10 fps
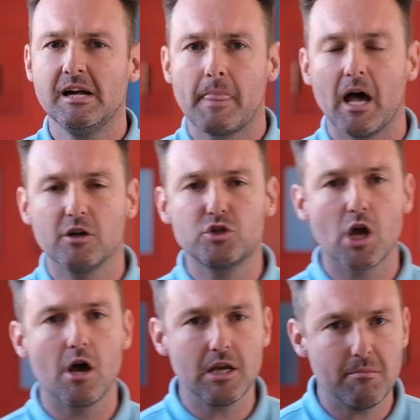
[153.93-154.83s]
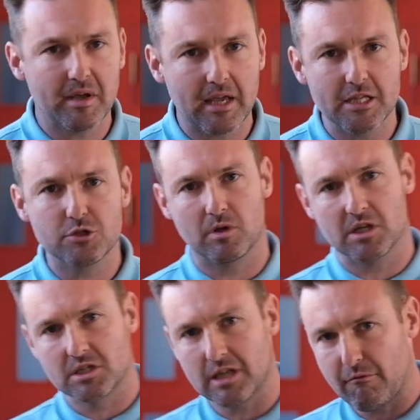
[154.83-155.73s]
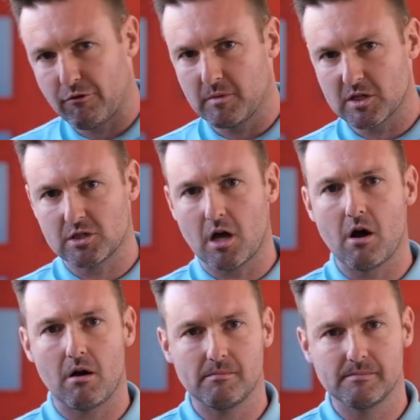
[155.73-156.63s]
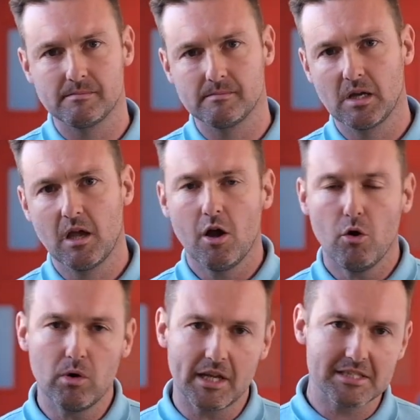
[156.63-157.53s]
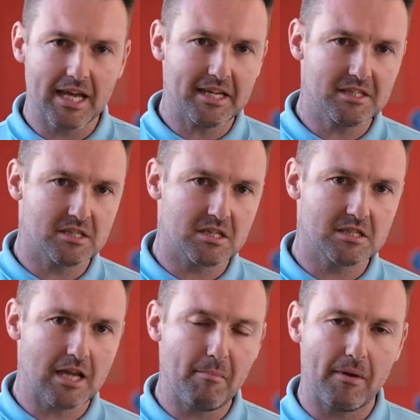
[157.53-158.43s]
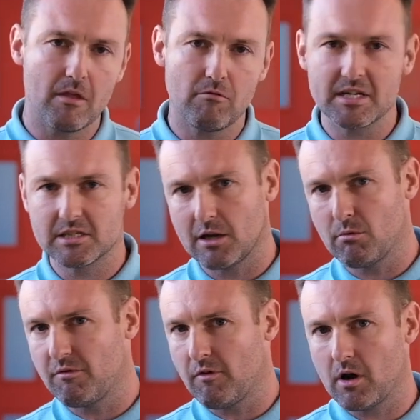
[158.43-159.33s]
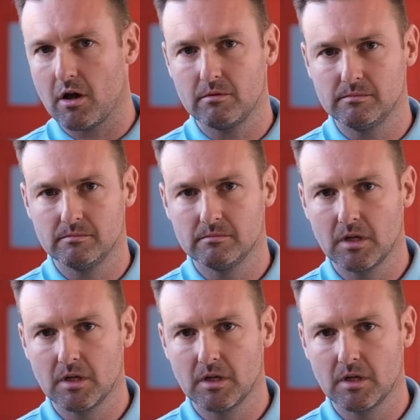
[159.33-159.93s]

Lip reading: That a journey begins with a step from the start. All it takes is a step and the rest they will follow.